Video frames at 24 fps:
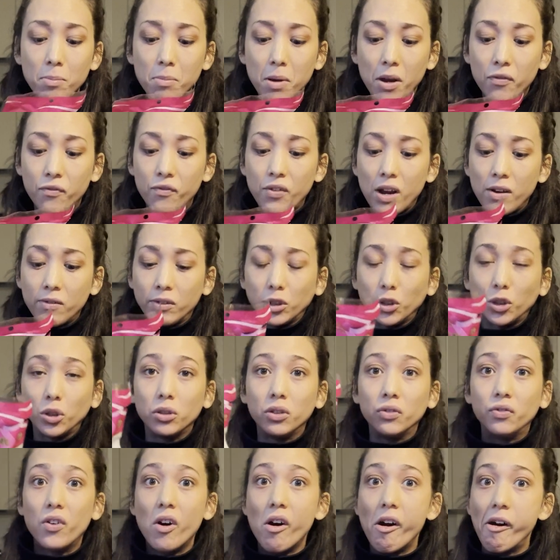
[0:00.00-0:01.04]
my favorite
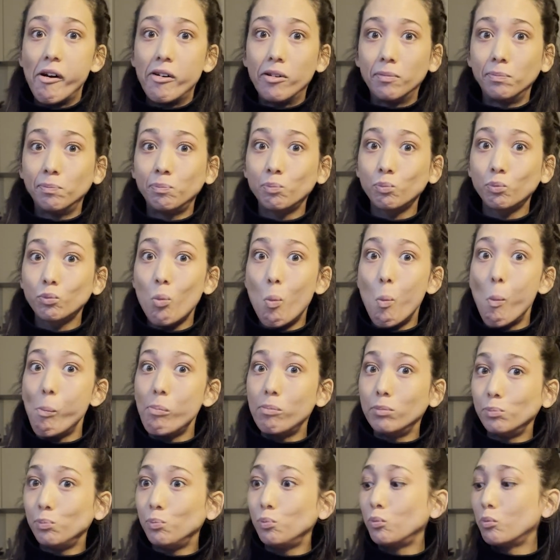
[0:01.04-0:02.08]
so far.
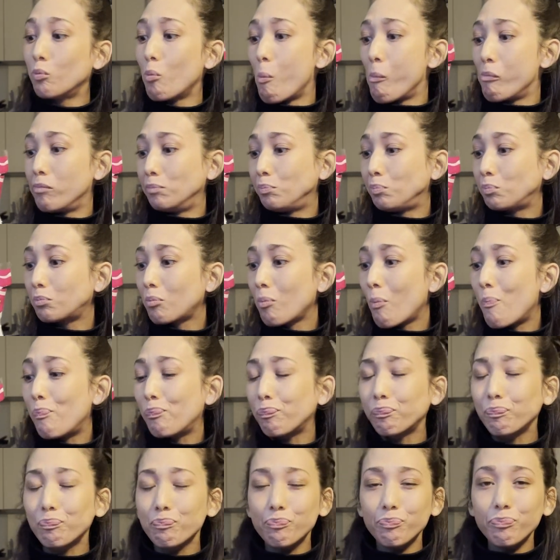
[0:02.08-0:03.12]

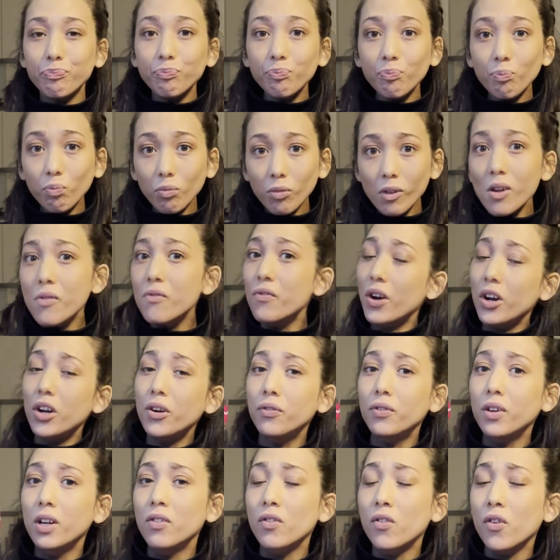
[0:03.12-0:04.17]
Mmm. Very
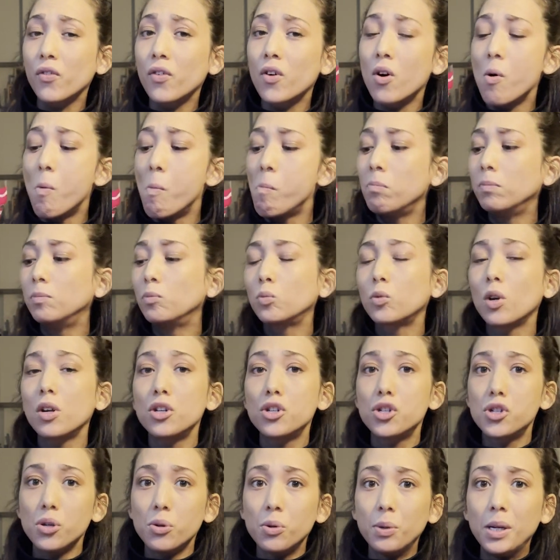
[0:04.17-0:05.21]
flavorful,
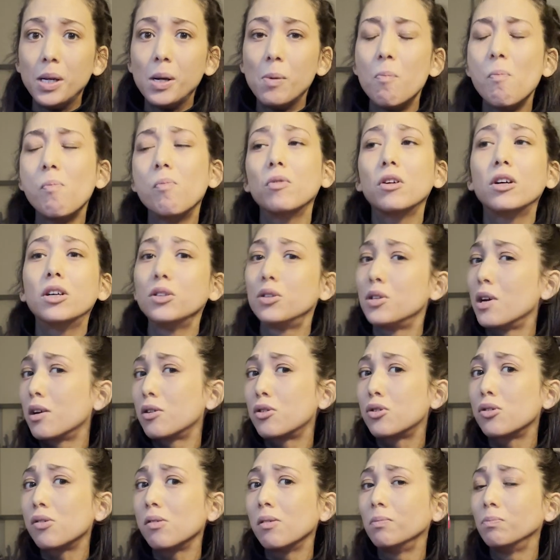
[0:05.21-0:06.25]
chewy, good
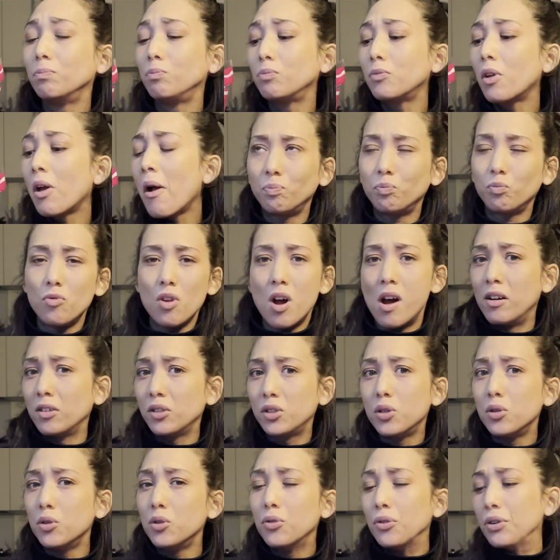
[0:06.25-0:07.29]
texture, not
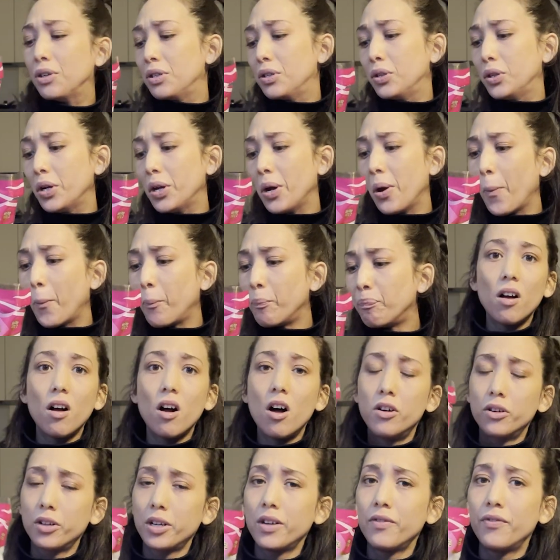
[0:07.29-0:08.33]
too greasy.
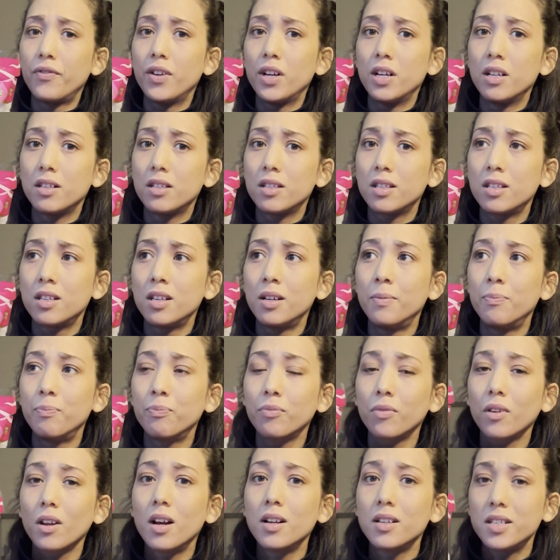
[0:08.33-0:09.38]
I'll give this
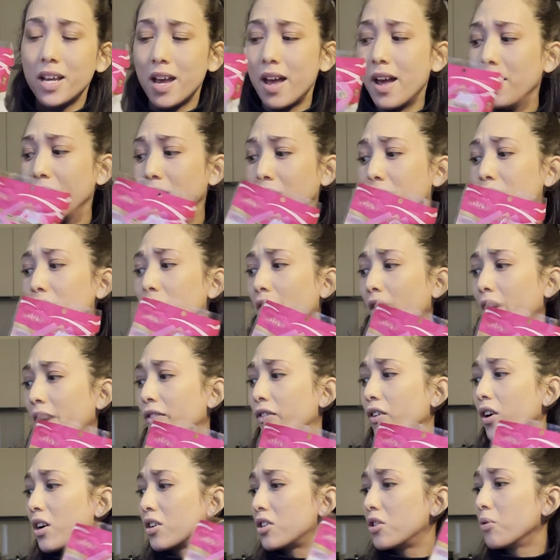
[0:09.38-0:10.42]
a 10. Sorry, I
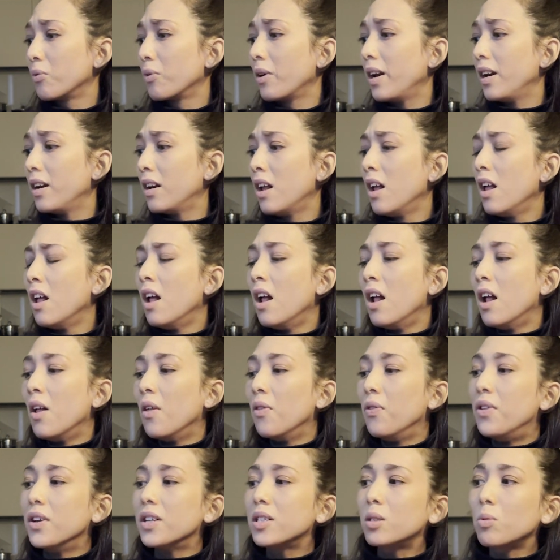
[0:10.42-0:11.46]
forgot to rate.
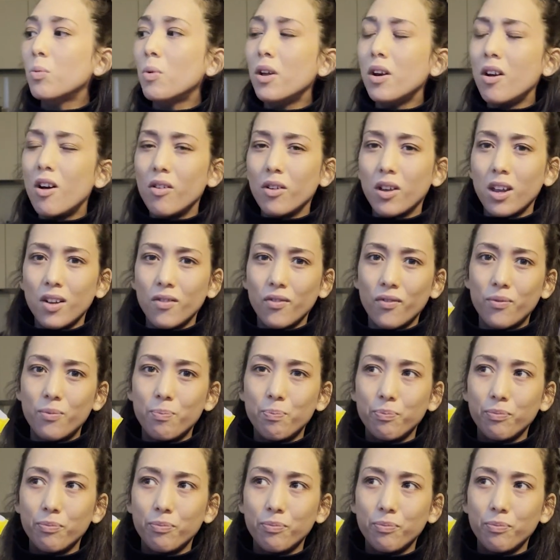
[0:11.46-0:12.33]
This one I'll give